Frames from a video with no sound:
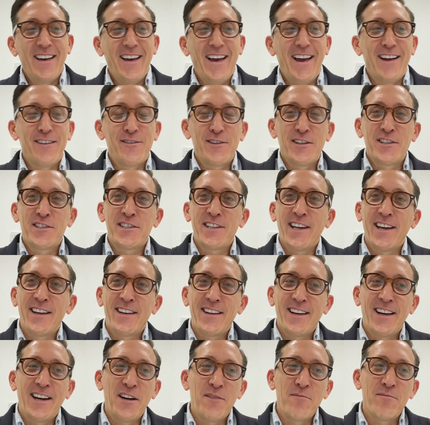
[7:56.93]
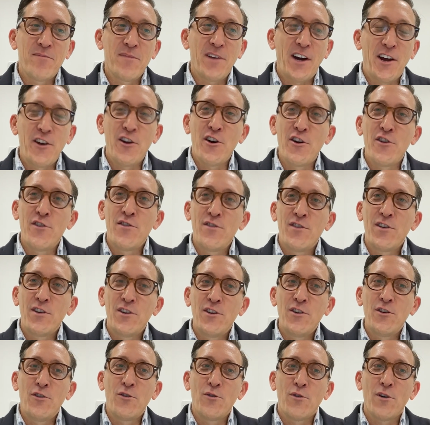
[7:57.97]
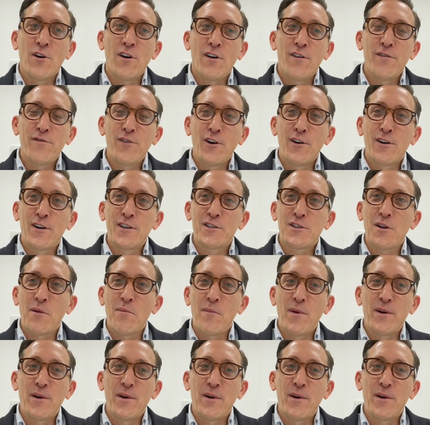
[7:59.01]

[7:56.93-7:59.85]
Adrian said, I know you are focused on